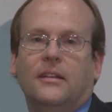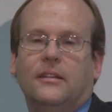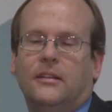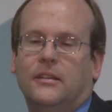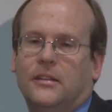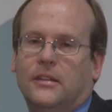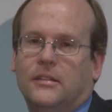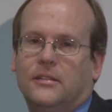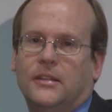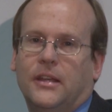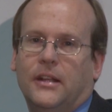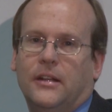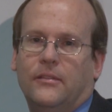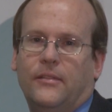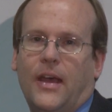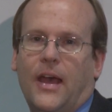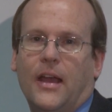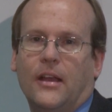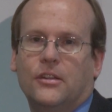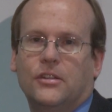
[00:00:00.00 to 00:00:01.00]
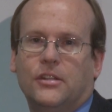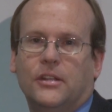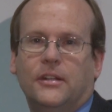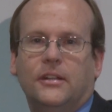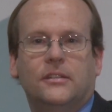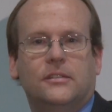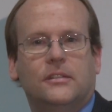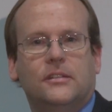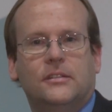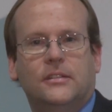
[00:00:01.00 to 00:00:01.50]
to the site of action
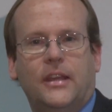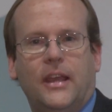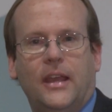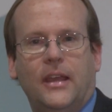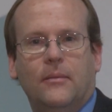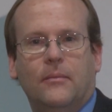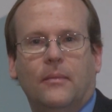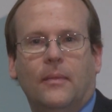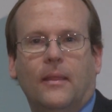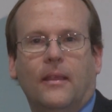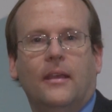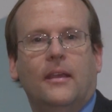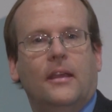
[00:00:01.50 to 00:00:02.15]
is the same.